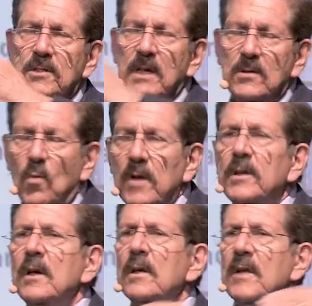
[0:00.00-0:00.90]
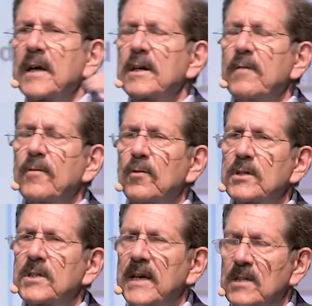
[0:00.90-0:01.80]
didn't want, not enough of
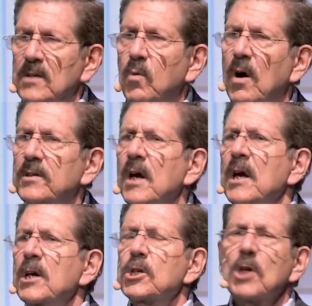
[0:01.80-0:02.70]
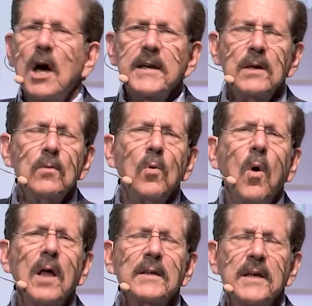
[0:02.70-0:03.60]
goods they did want. Shoddy
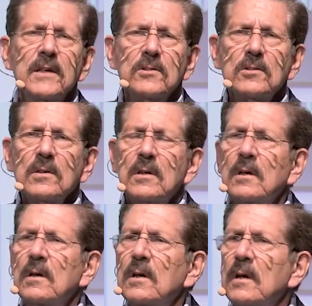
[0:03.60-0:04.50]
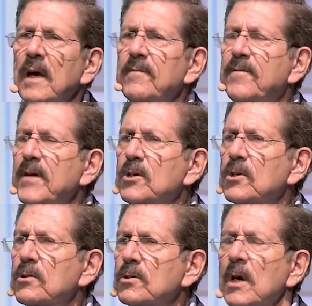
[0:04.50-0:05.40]
qualities and
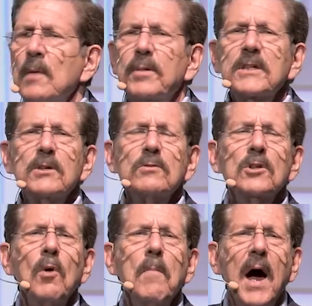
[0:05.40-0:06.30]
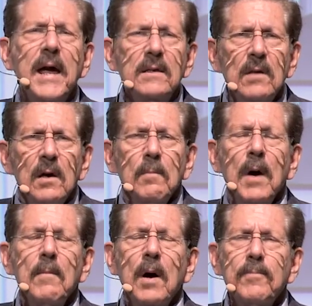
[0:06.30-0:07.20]
features, because there was no mind,
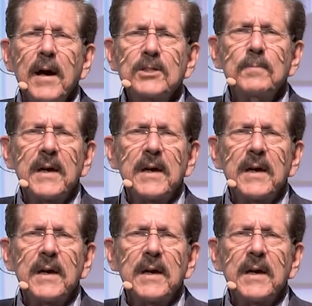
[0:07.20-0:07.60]
a price